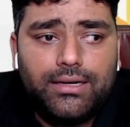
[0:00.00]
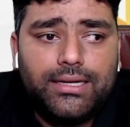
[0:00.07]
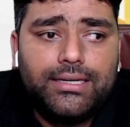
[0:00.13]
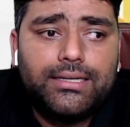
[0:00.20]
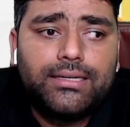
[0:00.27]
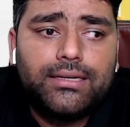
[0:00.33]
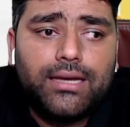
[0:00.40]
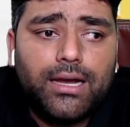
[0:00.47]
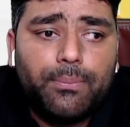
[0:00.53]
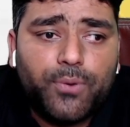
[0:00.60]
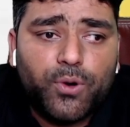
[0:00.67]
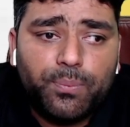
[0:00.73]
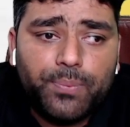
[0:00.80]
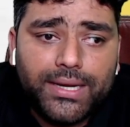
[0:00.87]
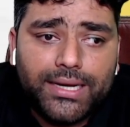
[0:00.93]

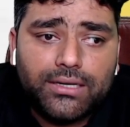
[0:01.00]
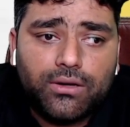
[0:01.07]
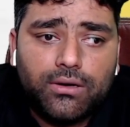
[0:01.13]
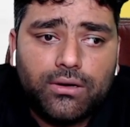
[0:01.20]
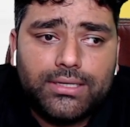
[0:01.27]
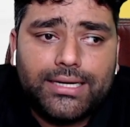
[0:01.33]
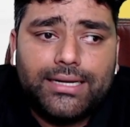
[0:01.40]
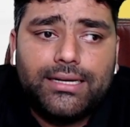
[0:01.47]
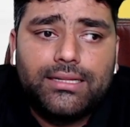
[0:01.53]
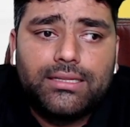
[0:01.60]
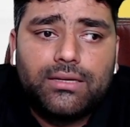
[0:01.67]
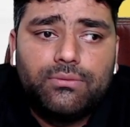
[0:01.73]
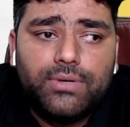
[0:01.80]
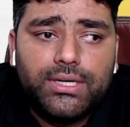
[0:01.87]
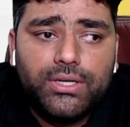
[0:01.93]
inappropriate content
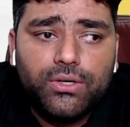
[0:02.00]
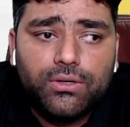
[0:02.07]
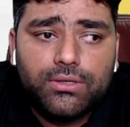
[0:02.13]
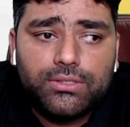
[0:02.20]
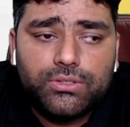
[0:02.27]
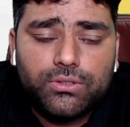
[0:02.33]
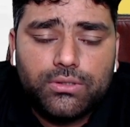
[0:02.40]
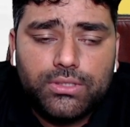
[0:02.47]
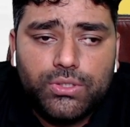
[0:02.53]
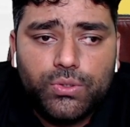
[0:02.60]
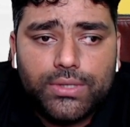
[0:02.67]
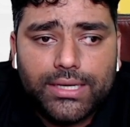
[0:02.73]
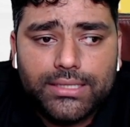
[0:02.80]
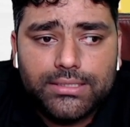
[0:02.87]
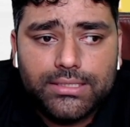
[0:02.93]
in the video, so
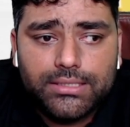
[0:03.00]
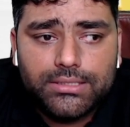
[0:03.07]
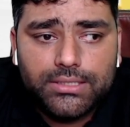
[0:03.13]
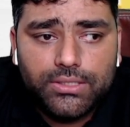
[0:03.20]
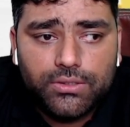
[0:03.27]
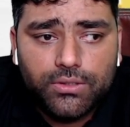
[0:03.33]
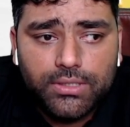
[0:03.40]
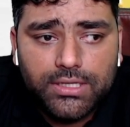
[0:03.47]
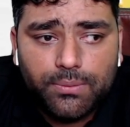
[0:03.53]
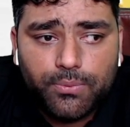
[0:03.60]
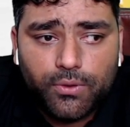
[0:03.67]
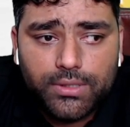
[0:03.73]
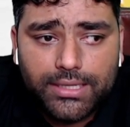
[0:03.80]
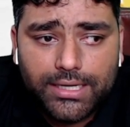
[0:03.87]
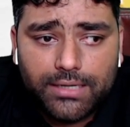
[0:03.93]
you can just
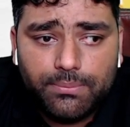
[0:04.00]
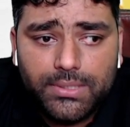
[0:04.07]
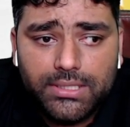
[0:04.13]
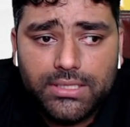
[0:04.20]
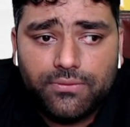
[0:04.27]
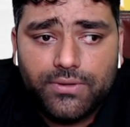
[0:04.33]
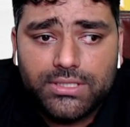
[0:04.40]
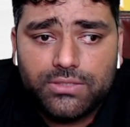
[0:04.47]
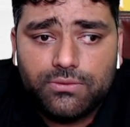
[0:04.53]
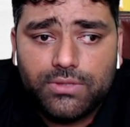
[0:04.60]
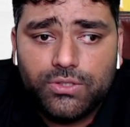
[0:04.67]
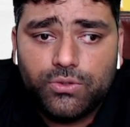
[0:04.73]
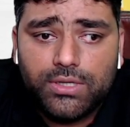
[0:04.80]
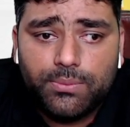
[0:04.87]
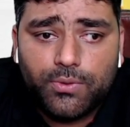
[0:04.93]
report that, be the first
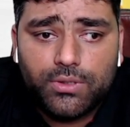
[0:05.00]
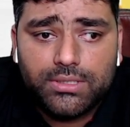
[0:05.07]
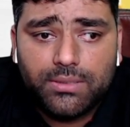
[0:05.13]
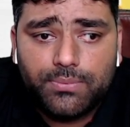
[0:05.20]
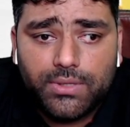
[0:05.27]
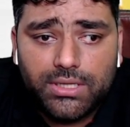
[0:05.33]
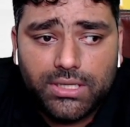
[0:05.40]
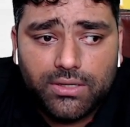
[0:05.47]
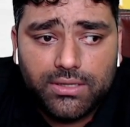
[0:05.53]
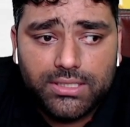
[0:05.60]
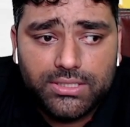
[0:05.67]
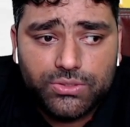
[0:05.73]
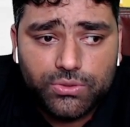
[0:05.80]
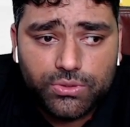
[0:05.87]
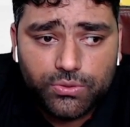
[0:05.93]
one to report the
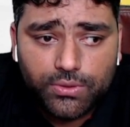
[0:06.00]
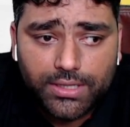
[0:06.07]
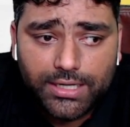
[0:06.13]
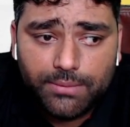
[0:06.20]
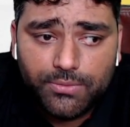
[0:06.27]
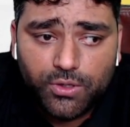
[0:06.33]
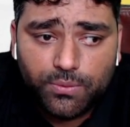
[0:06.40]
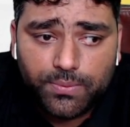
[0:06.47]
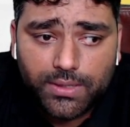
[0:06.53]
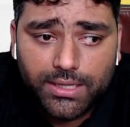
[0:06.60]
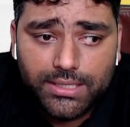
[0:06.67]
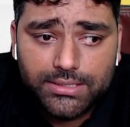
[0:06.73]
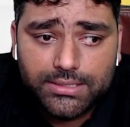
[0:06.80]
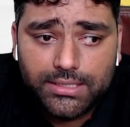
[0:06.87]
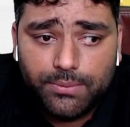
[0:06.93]
particular issue to claim your
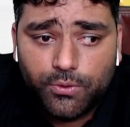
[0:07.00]
prize,